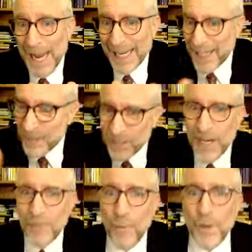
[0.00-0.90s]
And let's
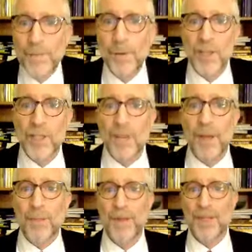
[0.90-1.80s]
see if we can put
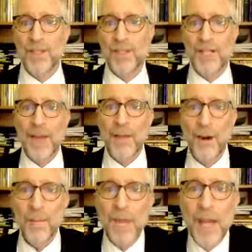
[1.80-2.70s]
some of the pieces
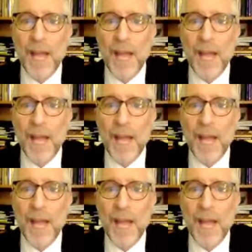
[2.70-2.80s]
together.